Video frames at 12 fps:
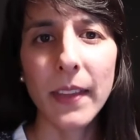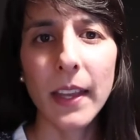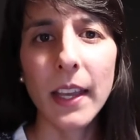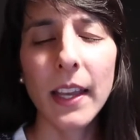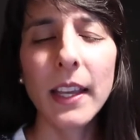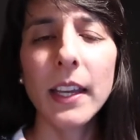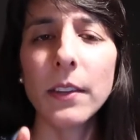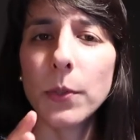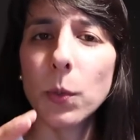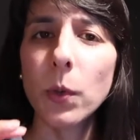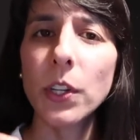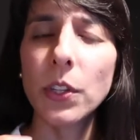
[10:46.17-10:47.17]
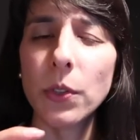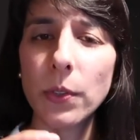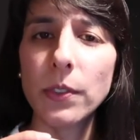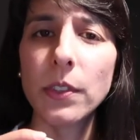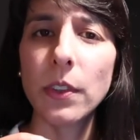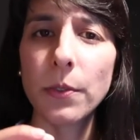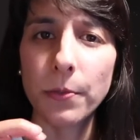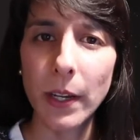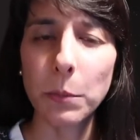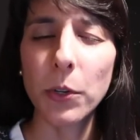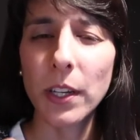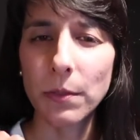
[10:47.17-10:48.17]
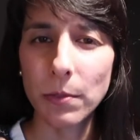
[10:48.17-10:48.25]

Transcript: Okay, and if you want to use the framework